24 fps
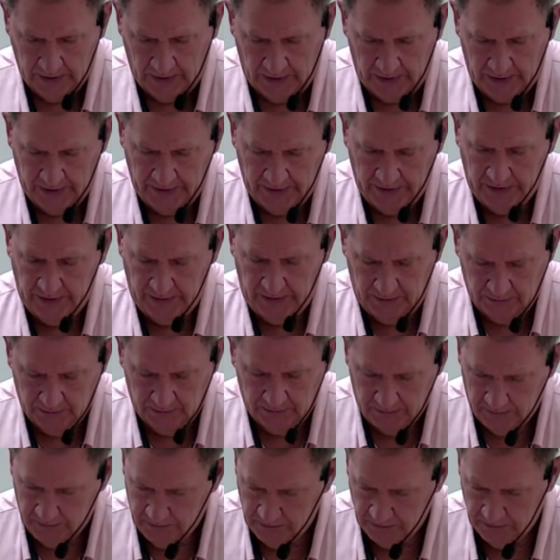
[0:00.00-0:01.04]
I need
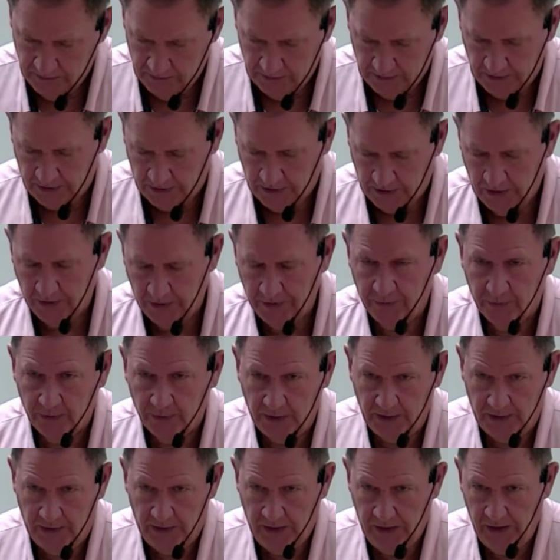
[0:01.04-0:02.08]
to cut
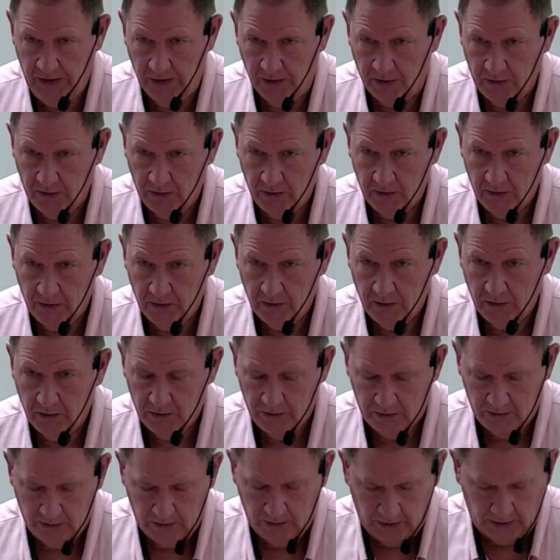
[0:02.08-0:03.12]
right here.
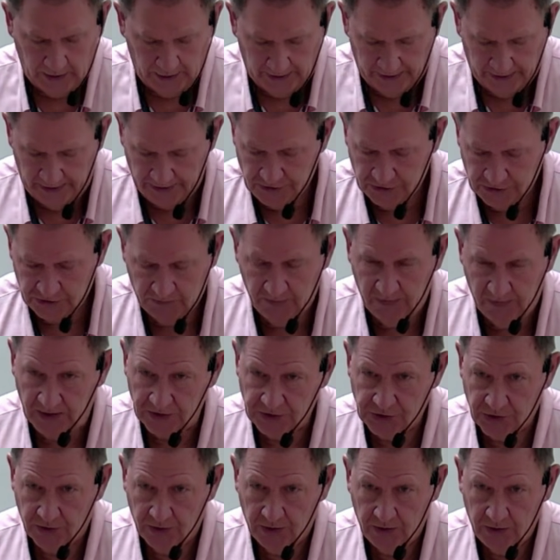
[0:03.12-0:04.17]
And I just
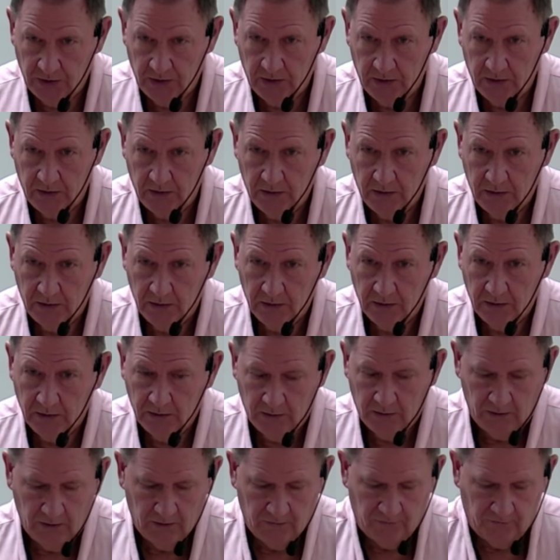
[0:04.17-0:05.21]
measure
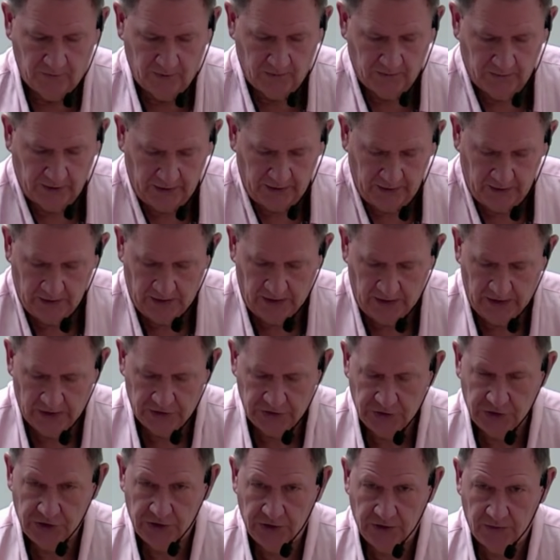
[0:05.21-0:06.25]
from my
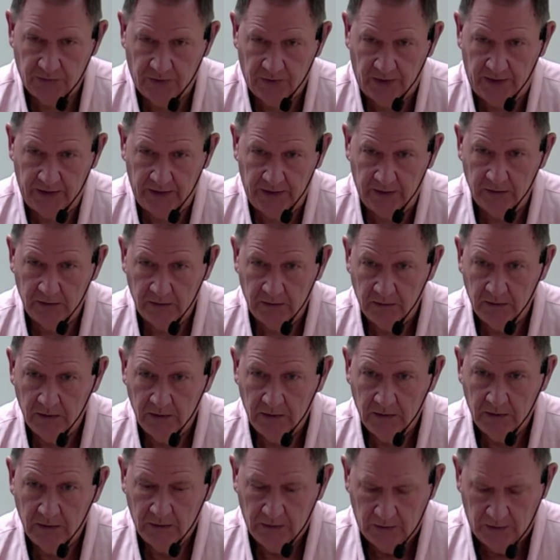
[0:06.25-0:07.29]
edge to my,
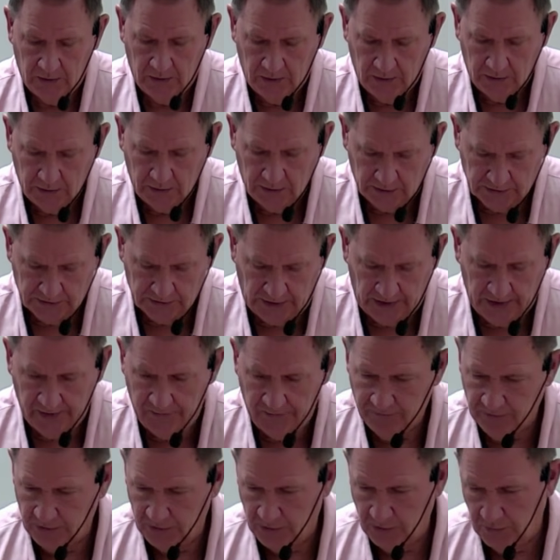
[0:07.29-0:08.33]
because I
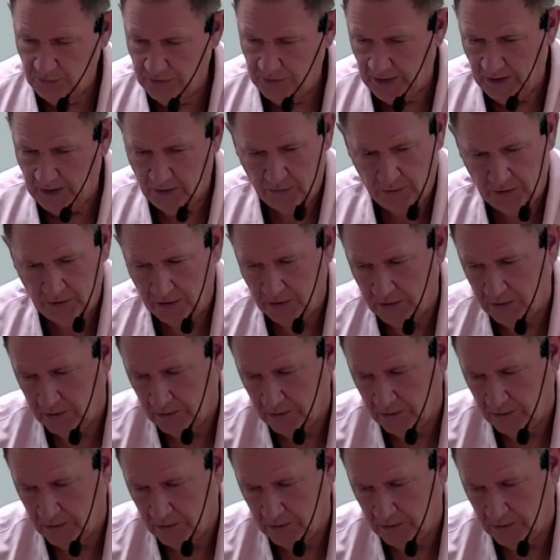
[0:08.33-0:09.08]
even do that with